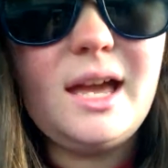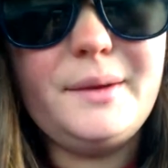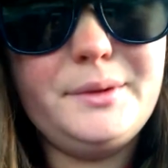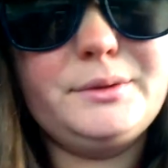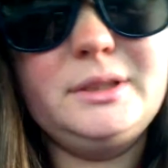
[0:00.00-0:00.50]

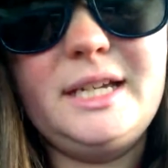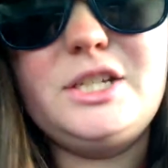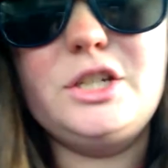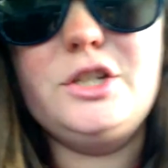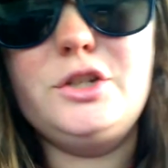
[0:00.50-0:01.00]
in
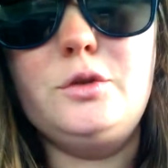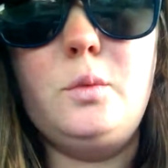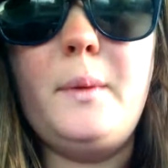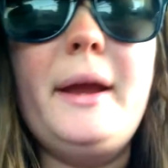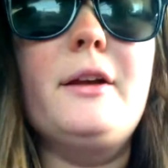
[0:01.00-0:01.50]
relation to
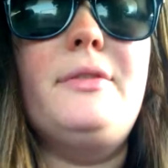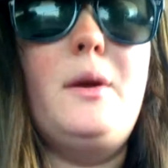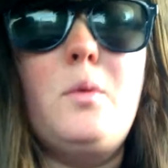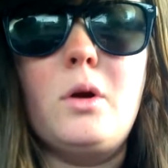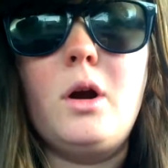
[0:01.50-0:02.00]
where
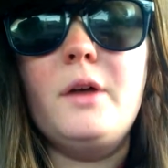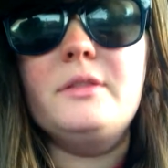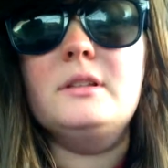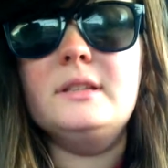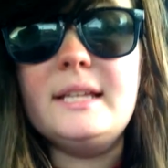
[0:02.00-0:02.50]
they were
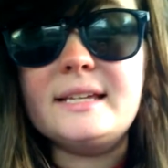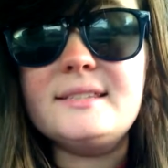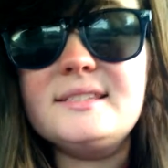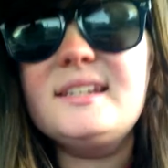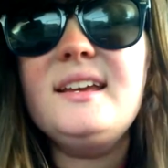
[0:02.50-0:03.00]
on the
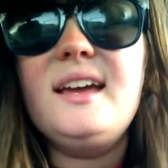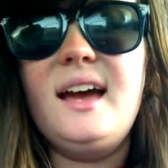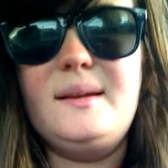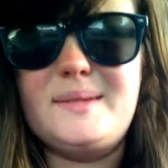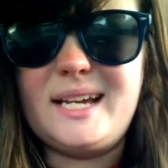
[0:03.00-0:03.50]
list,
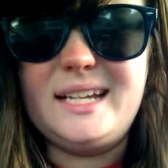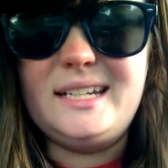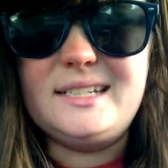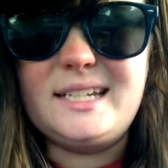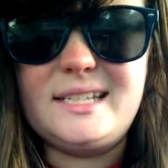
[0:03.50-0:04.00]
to
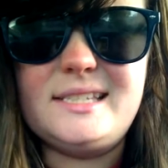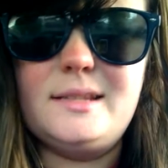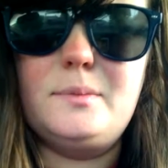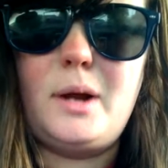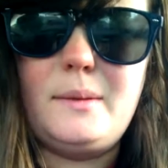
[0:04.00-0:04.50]
kind of test
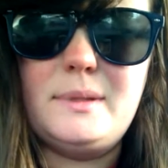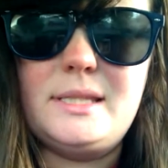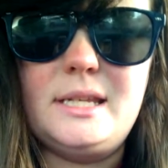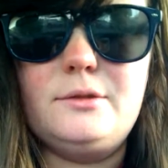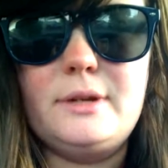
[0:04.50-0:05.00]
the
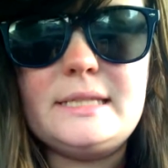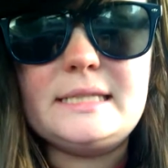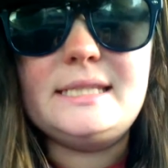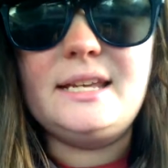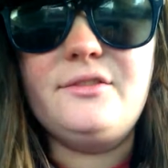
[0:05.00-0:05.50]
primacy and
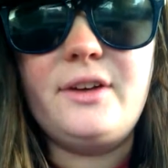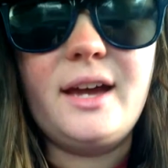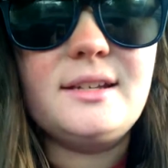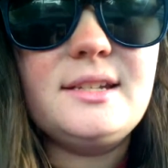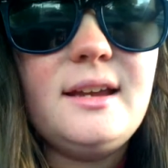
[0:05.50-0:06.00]
recency
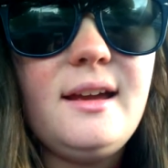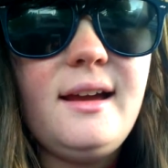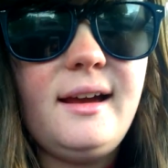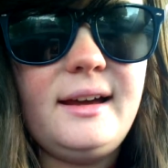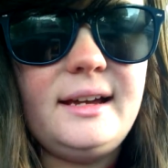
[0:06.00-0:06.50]
effect.
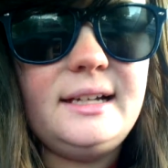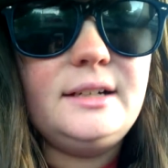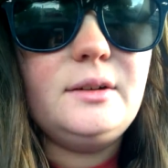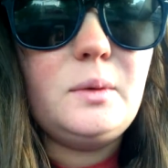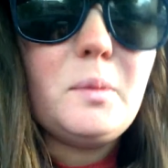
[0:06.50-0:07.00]

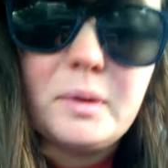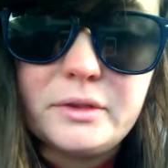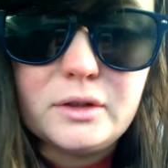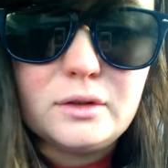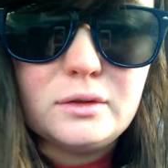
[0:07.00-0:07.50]
We'll
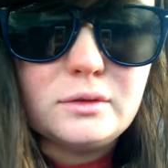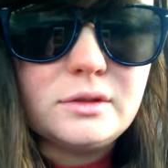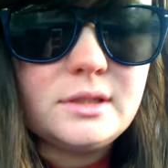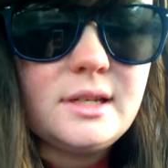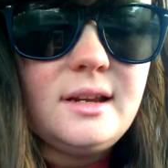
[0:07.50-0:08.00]
put
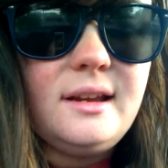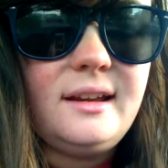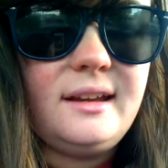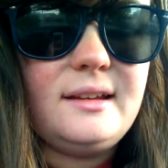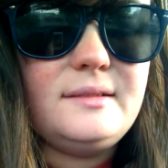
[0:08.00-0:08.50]
those,
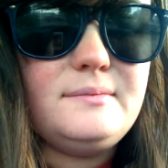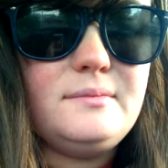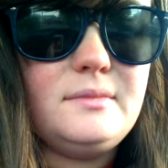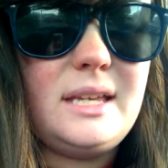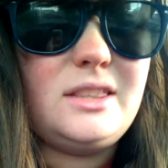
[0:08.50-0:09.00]

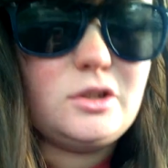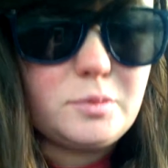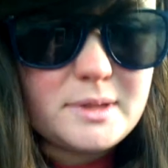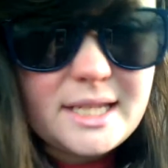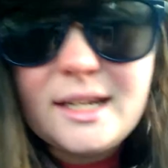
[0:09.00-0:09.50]
get those
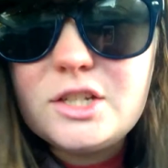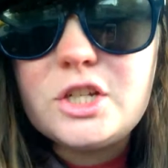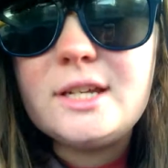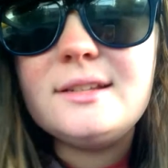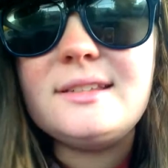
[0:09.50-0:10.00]

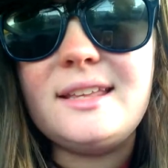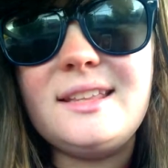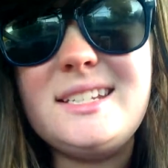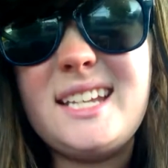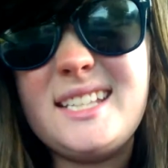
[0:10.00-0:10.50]
percentages, and
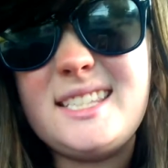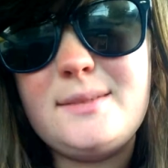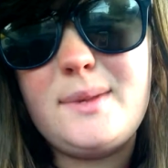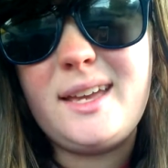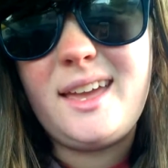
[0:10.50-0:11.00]
then test
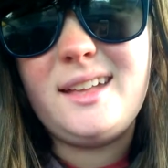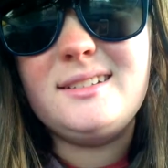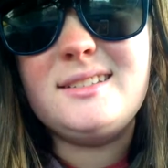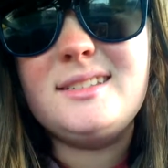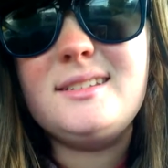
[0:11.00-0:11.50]
them
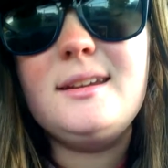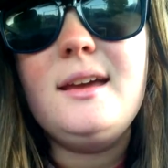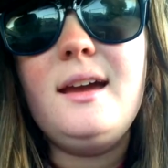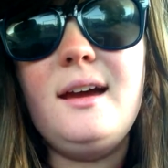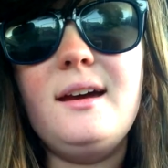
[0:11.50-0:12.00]
against
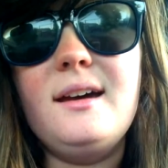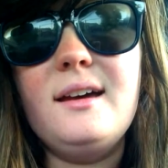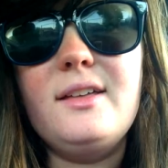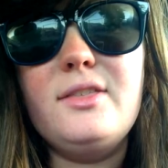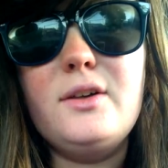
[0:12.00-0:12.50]

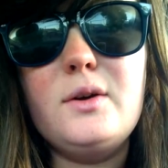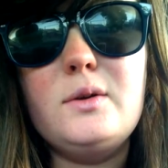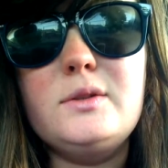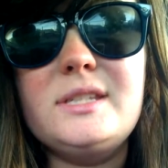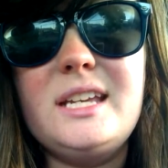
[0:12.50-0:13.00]

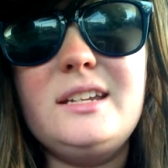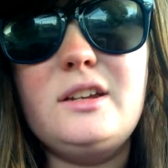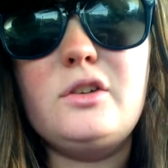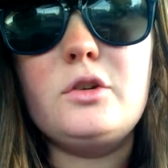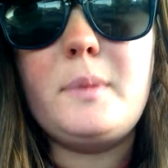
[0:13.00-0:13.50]
those
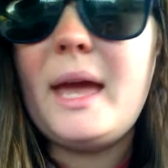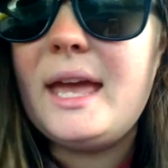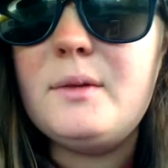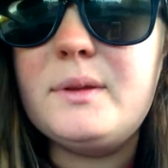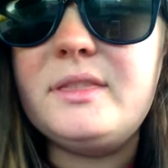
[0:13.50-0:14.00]
in Group
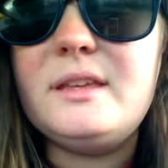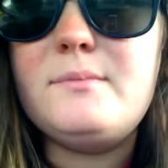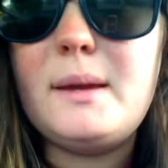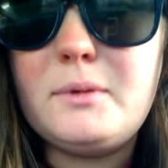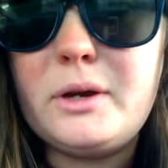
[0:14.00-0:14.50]
A with the
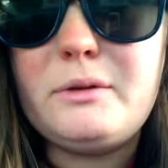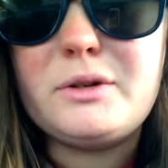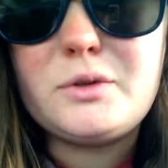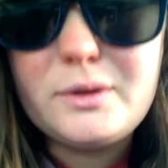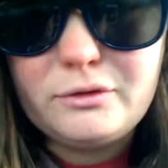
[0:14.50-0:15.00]
memory
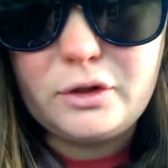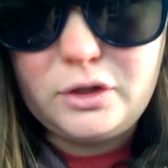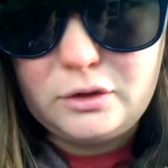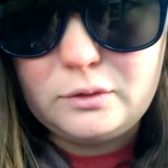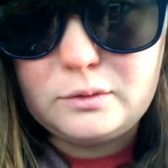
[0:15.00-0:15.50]
retrieval
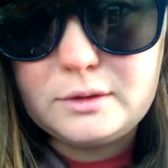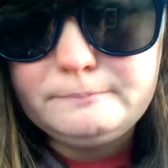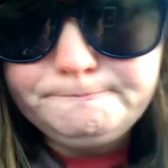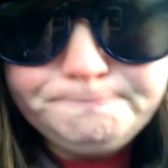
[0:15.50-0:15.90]
cues.